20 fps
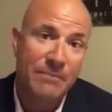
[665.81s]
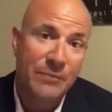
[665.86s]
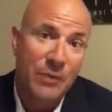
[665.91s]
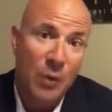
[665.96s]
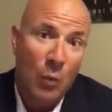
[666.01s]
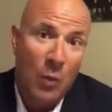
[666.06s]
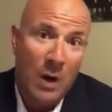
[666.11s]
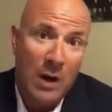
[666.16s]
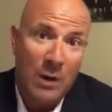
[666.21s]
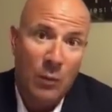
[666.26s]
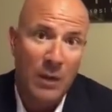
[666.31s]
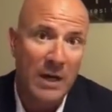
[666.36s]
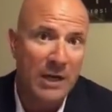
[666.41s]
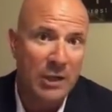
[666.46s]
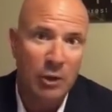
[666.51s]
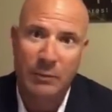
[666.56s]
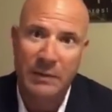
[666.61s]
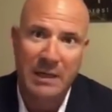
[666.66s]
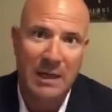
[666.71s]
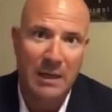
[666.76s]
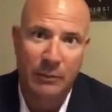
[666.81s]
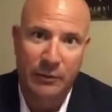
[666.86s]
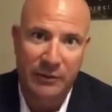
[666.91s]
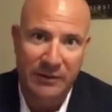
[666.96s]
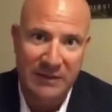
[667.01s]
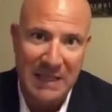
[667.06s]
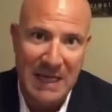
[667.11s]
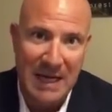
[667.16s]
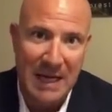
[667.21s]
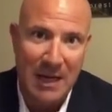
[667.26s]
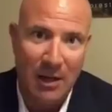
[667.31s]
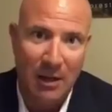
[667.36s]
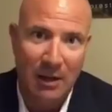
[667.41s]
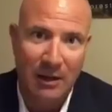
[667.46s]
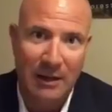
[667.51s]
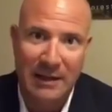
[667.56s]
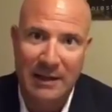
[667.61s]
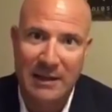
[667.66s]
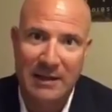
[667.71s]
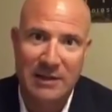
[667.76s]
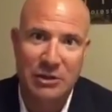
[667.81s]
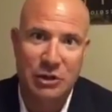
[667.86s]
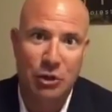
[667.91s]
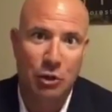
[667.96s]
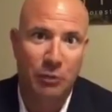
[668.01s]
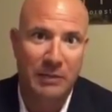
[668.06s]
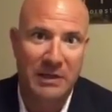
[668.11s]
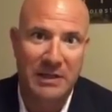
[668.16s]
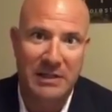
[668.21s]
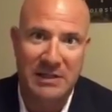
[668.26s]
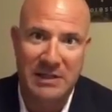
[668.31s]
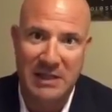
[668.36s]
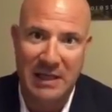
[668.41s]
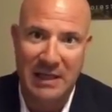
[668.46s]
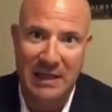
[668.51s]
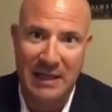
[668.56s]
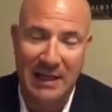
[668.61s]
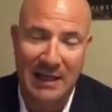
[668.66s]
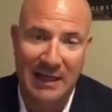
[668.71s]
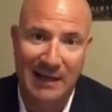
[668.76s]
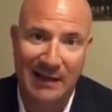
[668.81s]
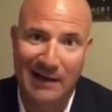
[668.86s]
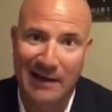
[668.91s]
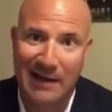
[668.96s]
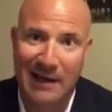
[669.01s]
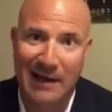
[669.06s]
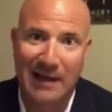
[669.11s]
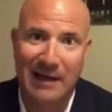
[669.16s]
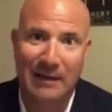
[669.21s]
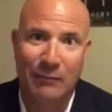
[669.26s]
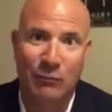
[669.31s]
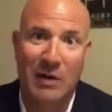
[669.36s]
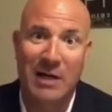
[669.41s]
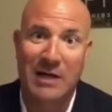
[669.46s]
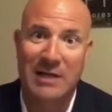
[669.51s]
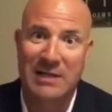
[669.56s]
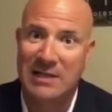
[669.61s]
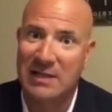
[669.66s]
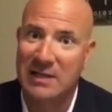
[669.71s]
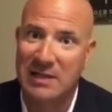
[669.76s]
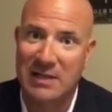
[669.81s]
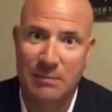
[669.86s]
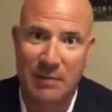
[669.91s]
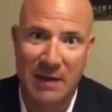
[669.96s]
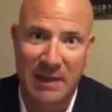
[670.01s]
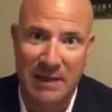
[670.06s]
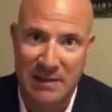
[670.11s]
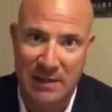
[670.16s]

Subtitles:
The one way you'll be able to tell is you'll be seeing a reticence by